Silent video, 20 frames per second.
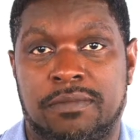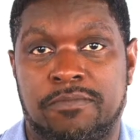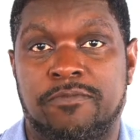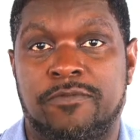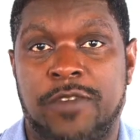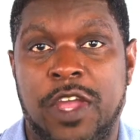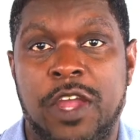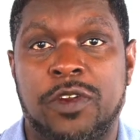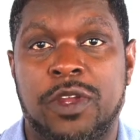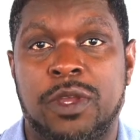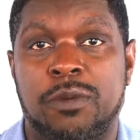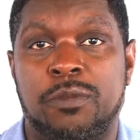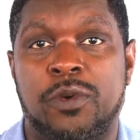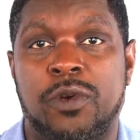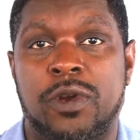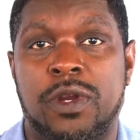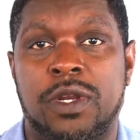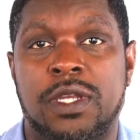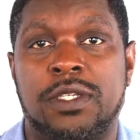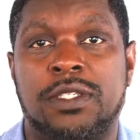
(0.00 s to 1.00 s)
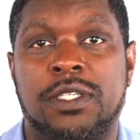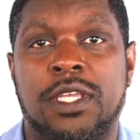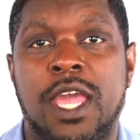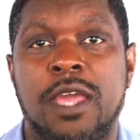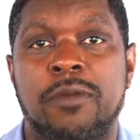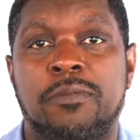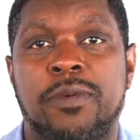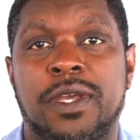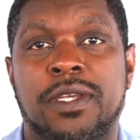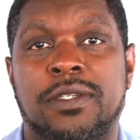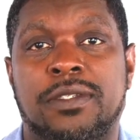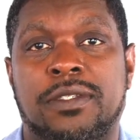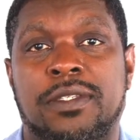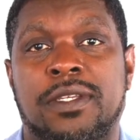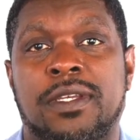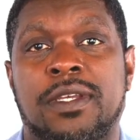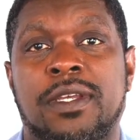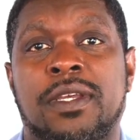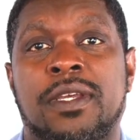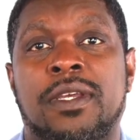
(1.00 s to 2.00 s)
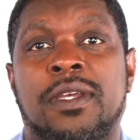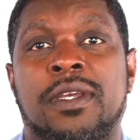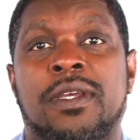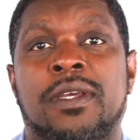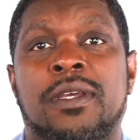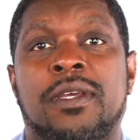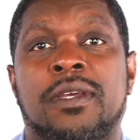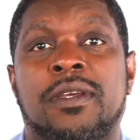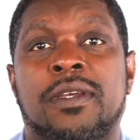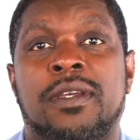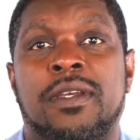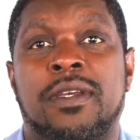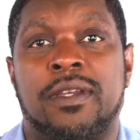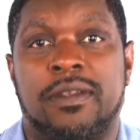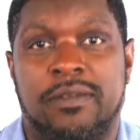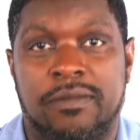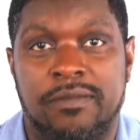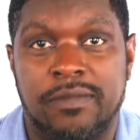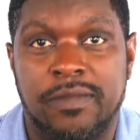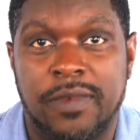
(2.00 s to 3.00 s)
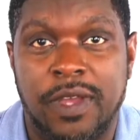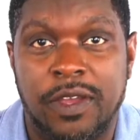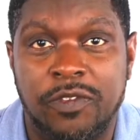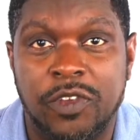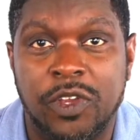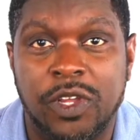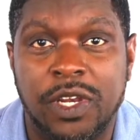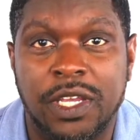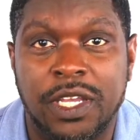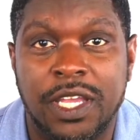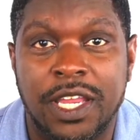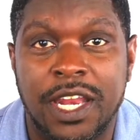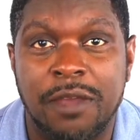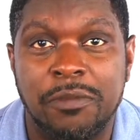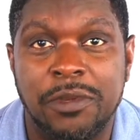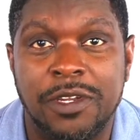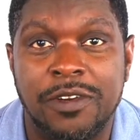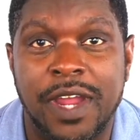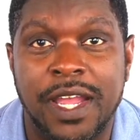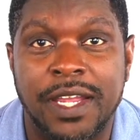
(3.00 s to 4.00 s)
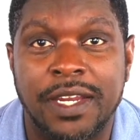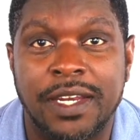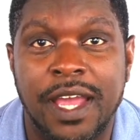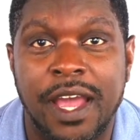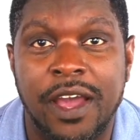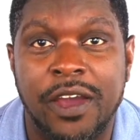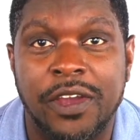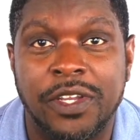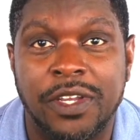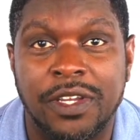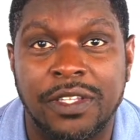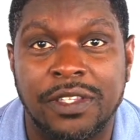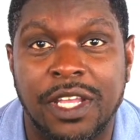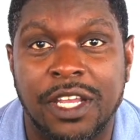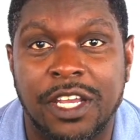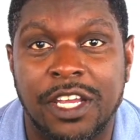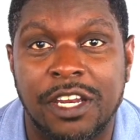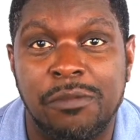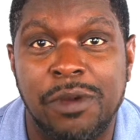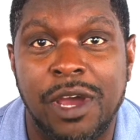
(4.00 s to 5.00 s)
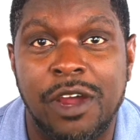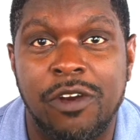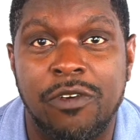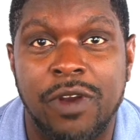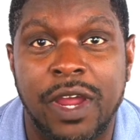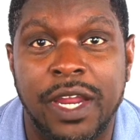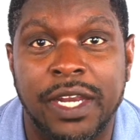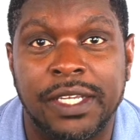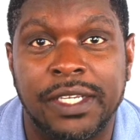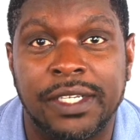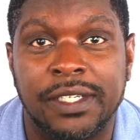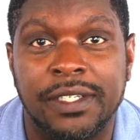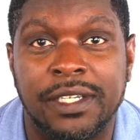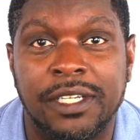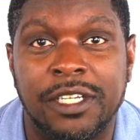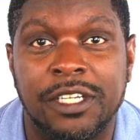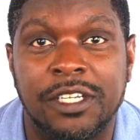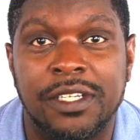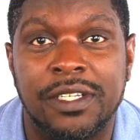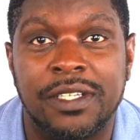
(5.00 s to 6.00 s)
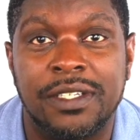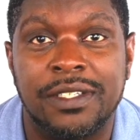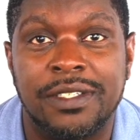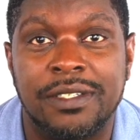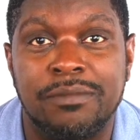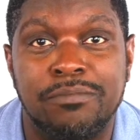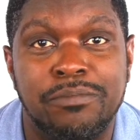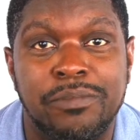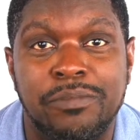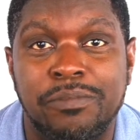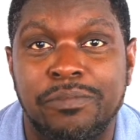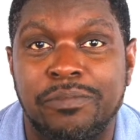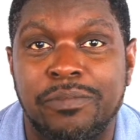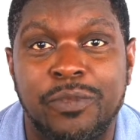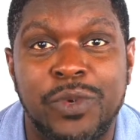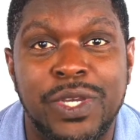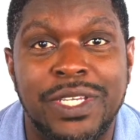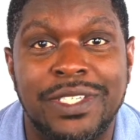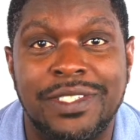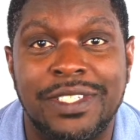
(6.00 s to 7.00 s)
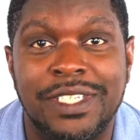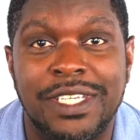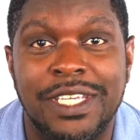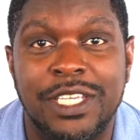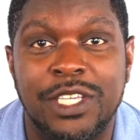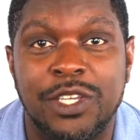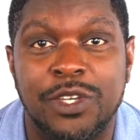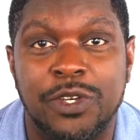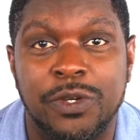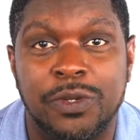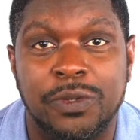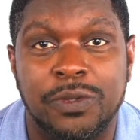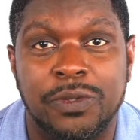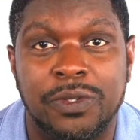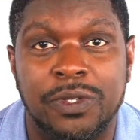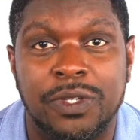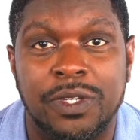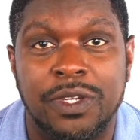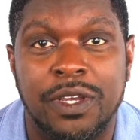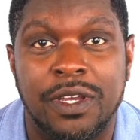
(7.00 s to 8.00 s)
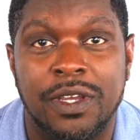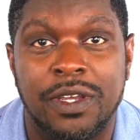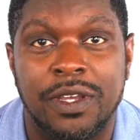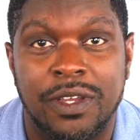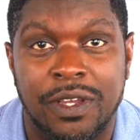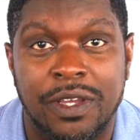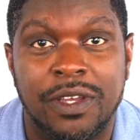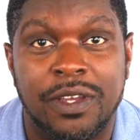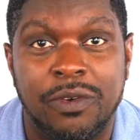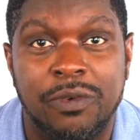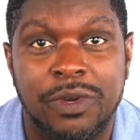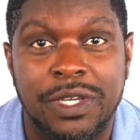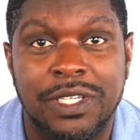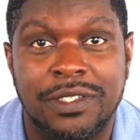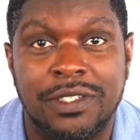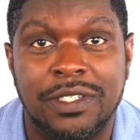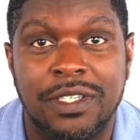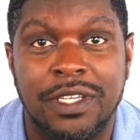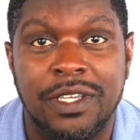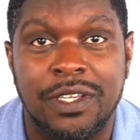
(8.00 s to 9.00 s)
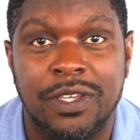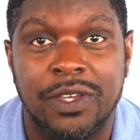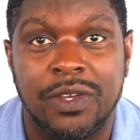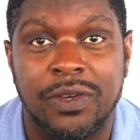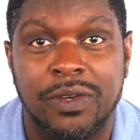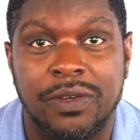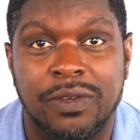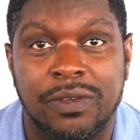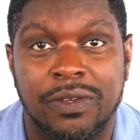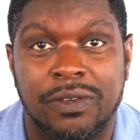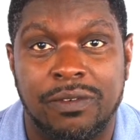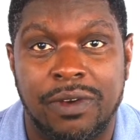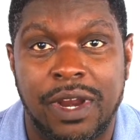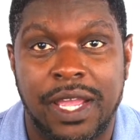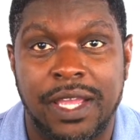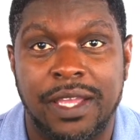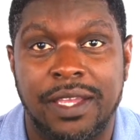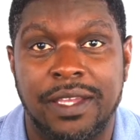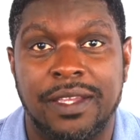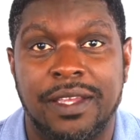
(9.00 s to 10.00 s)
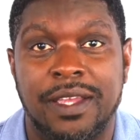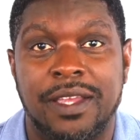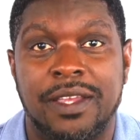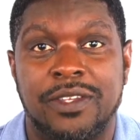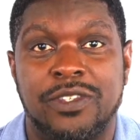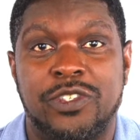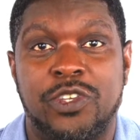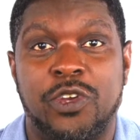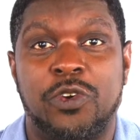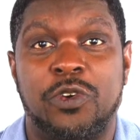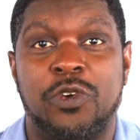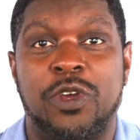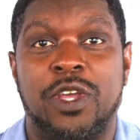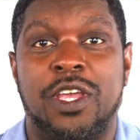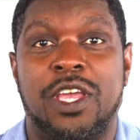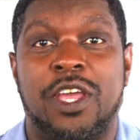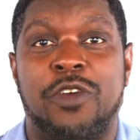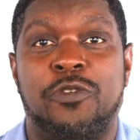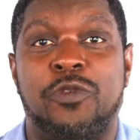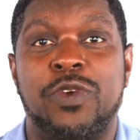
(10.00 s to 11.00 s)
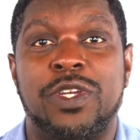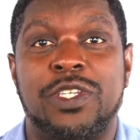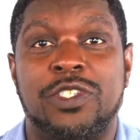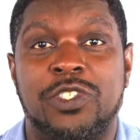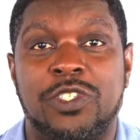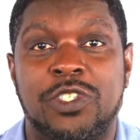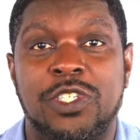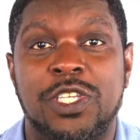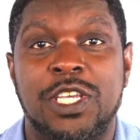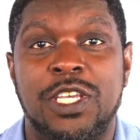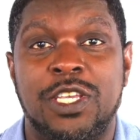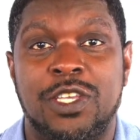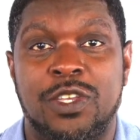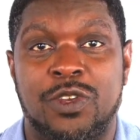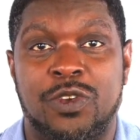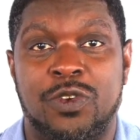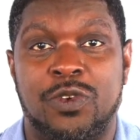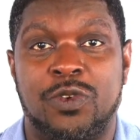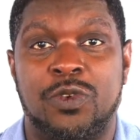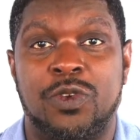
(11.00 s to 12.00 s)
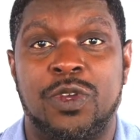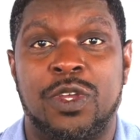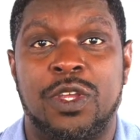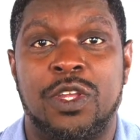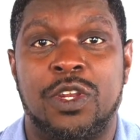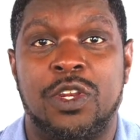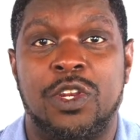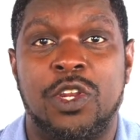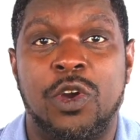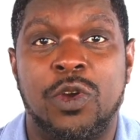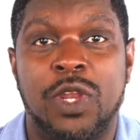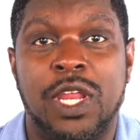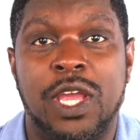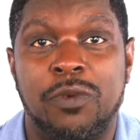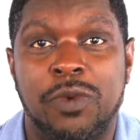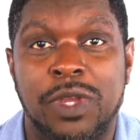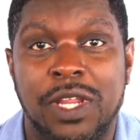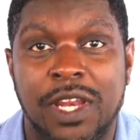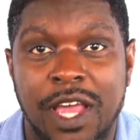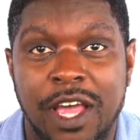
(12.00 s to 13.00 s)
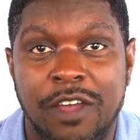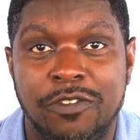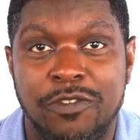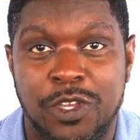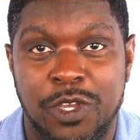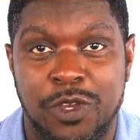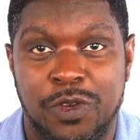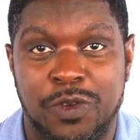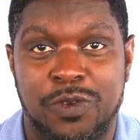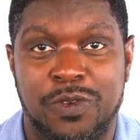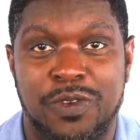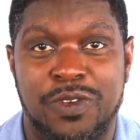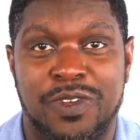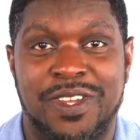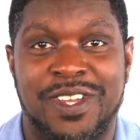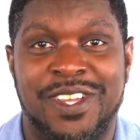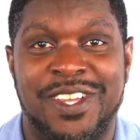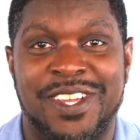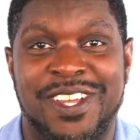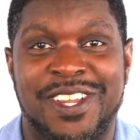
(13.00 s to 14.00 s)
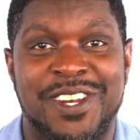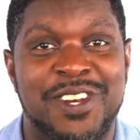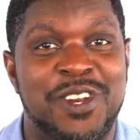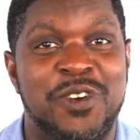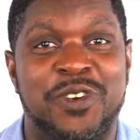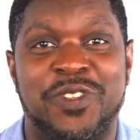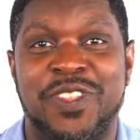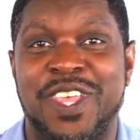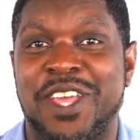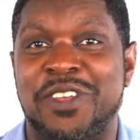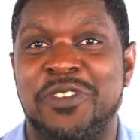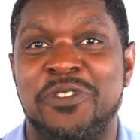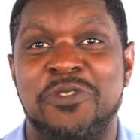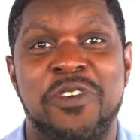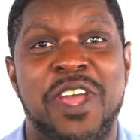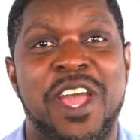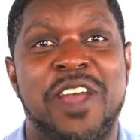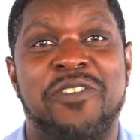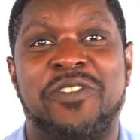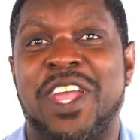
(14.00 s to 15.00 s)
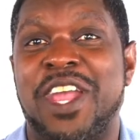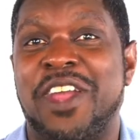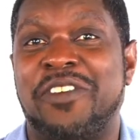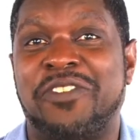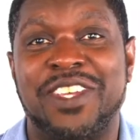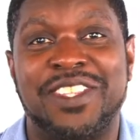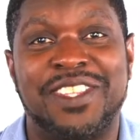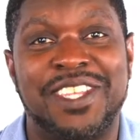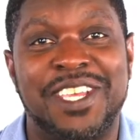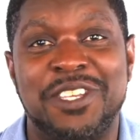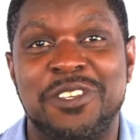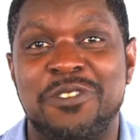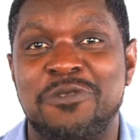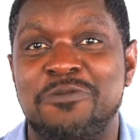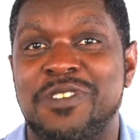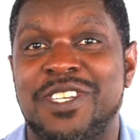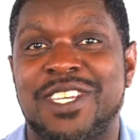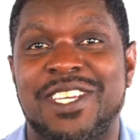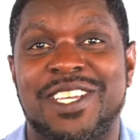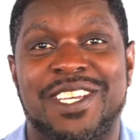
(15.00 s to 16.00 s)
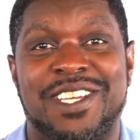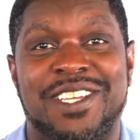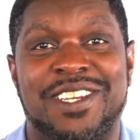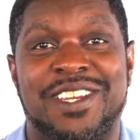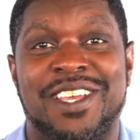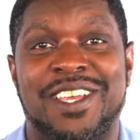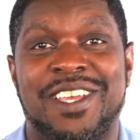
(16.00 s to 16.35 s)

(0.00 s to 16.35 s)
Very important. Escapist. If you're looking at me right now and you're thinking about running, we see you. We see you, right? So if we see you, know that we love you and know that you have everything you need.